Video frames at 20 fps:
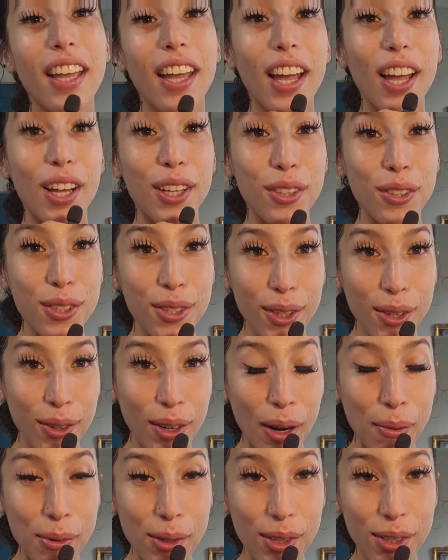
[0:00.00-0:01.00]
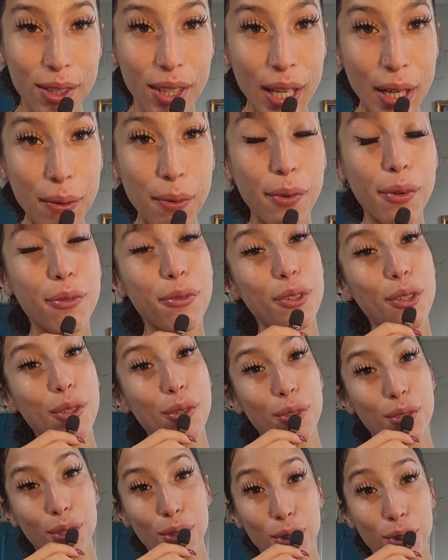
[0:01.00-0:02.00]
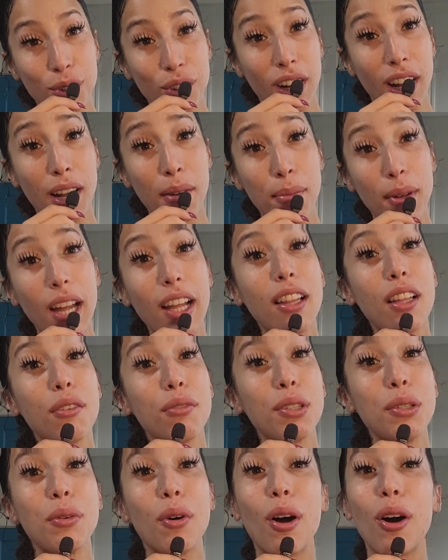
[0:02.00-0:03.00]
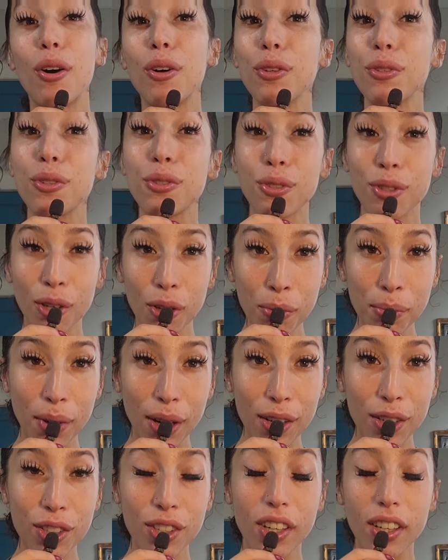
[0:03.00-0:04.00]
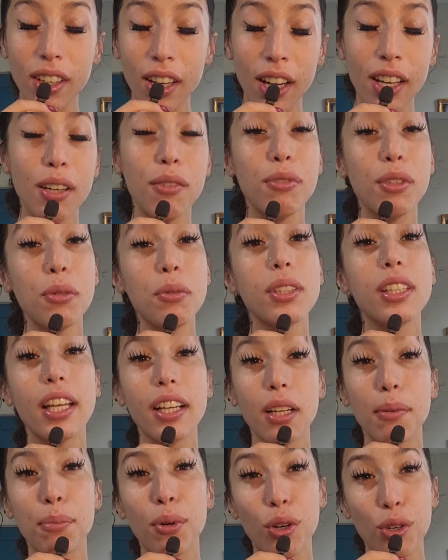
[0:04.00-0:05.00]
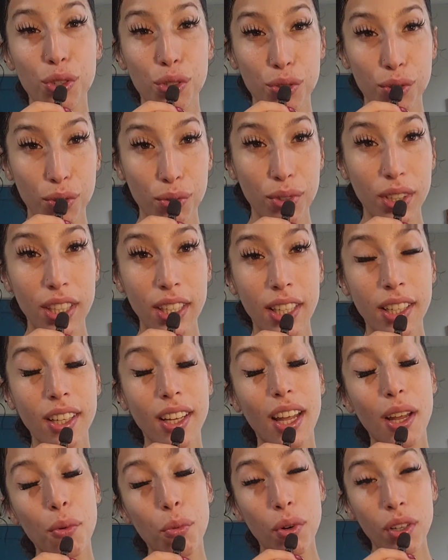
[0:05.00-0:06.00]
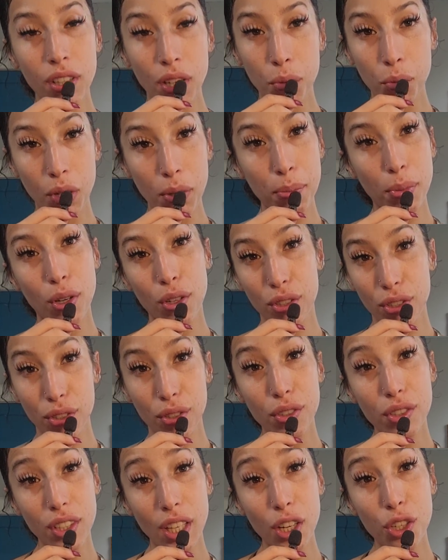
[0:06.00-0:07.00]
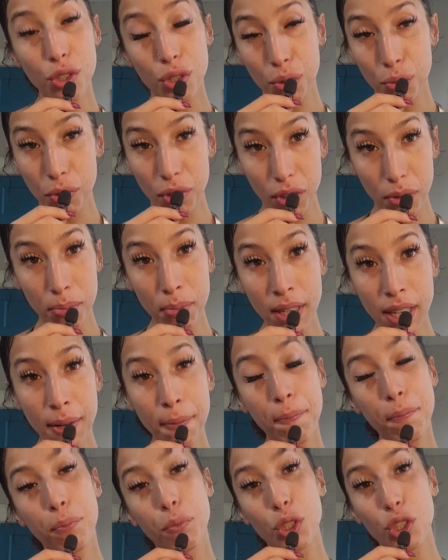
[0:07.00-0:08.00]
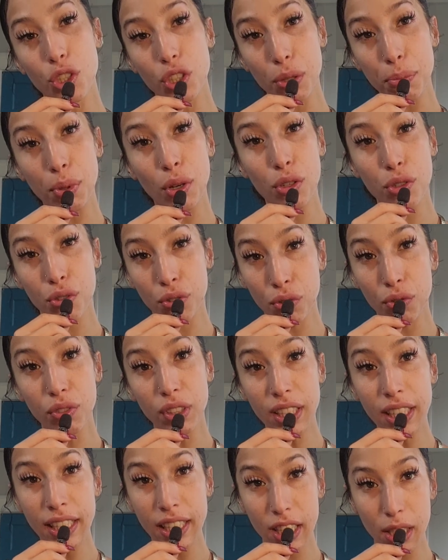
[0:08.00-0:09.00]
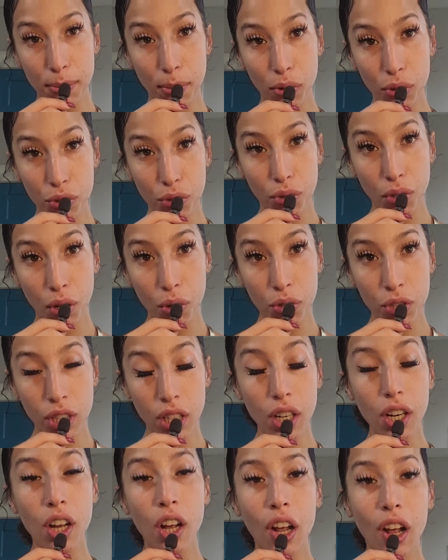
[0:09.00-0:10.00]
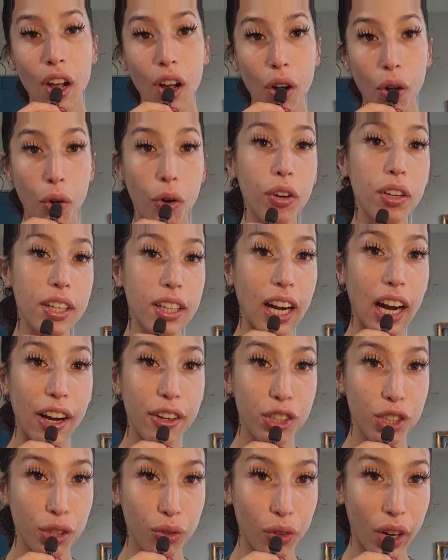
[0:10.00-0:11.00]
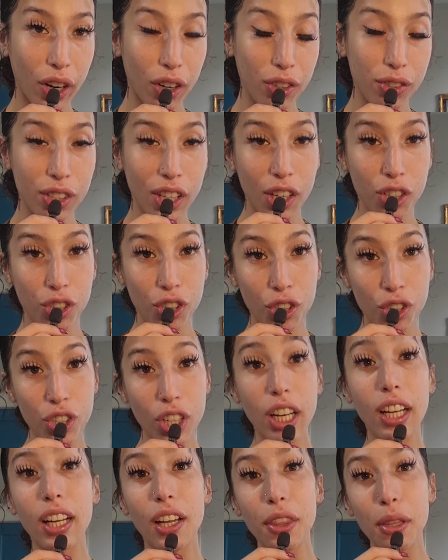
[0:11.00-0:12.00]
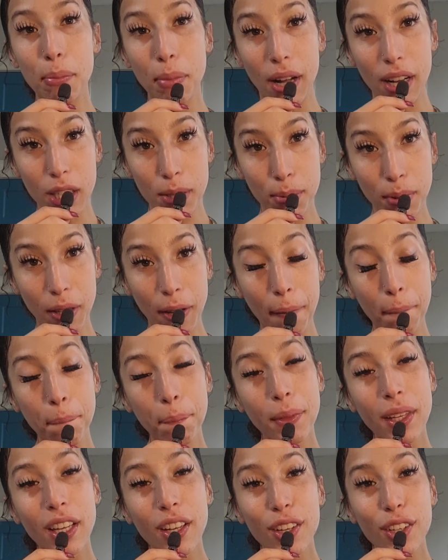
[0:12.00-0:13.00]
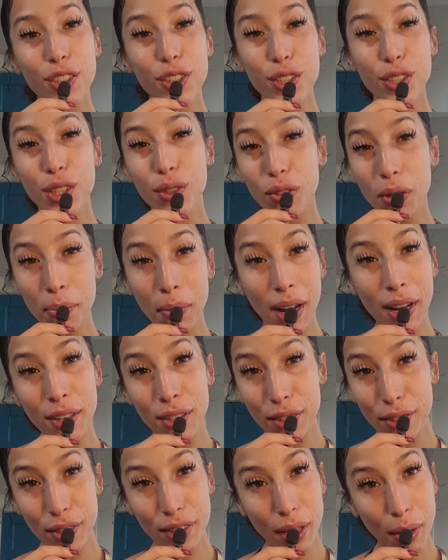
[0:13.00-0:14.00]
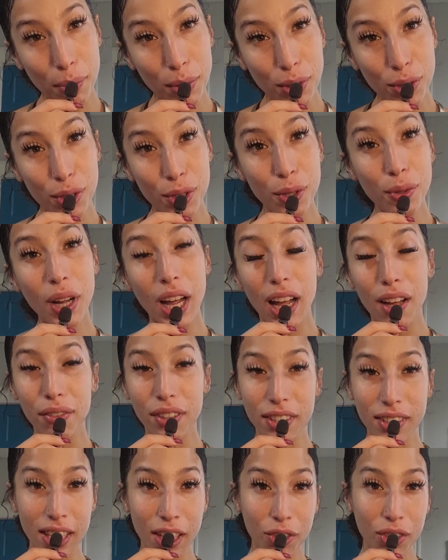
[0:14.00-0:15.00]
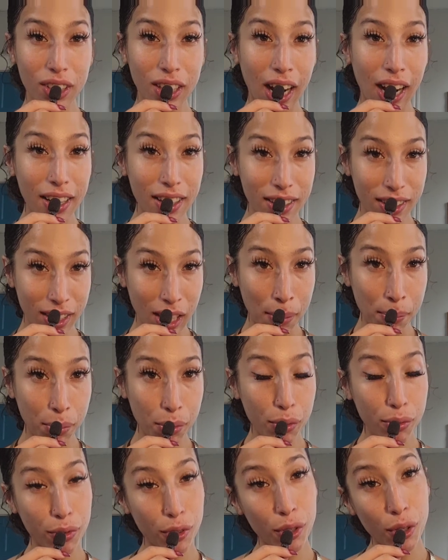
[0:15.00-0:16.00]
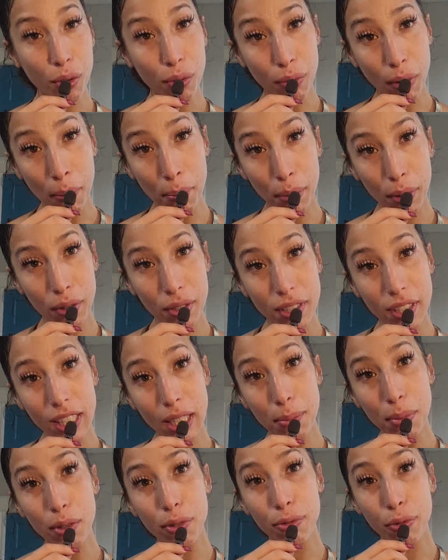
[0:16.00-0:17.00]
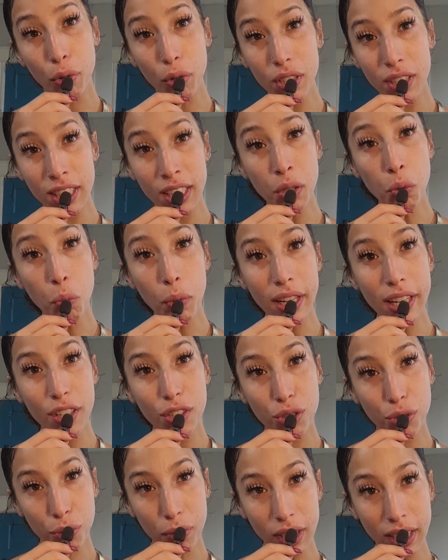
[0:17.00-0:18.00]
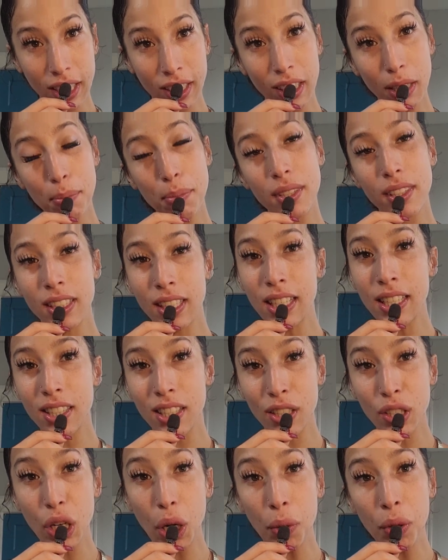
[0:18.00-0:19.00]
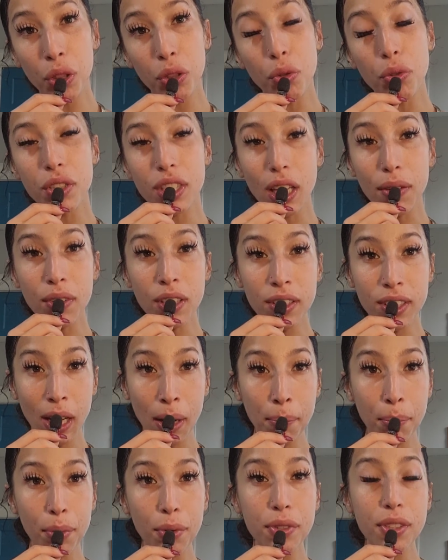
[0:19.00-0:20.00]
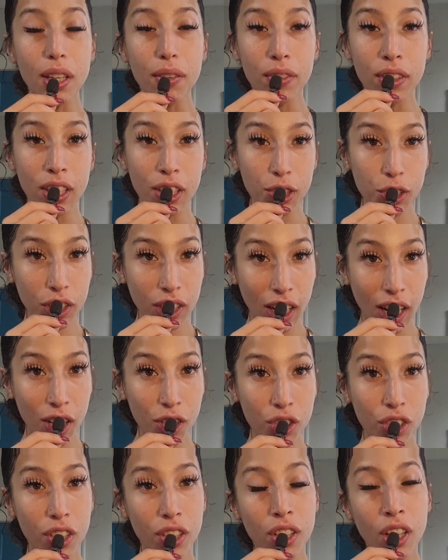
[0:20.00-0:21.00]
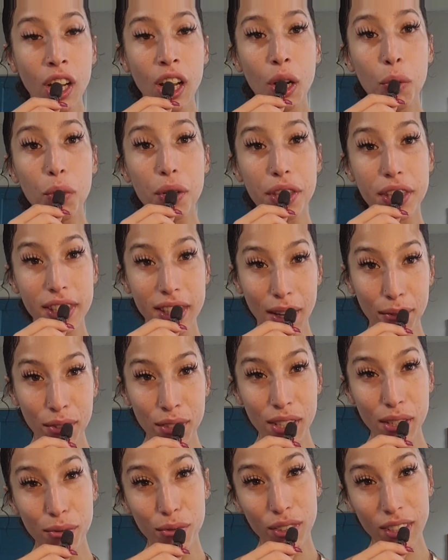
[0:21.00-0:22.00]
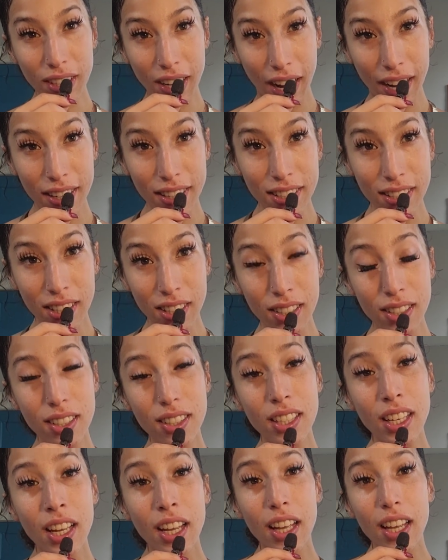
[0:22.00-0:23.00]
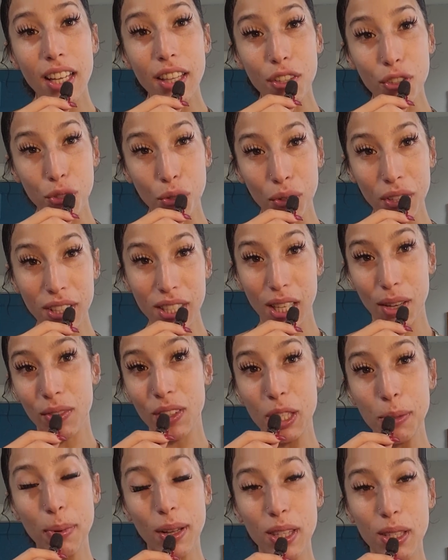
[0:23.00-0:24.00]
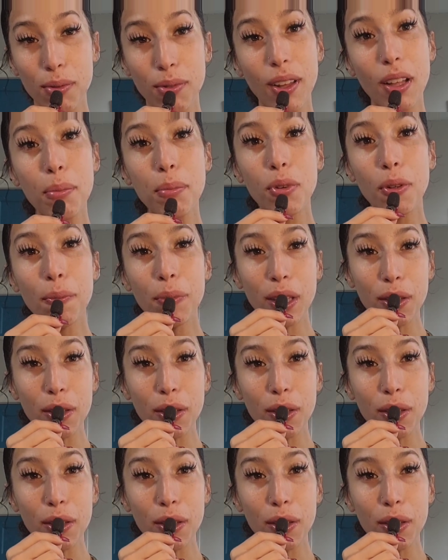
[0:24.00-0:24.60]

And so I'm just thankful for you, Soul Tribe. I love you all so much. Again, if you would like a personal reading, a one-on-one personal session with me, which is a personal reading and spiritual coaching, or an Akashic record session, check out the box below. Just a reminder that we do have the Sacred Goddess Temple for November. It's going to be 14 weeks through eclipse season, going through 7 temples of initiation with 7 different goddesses. There's only 7 spots available.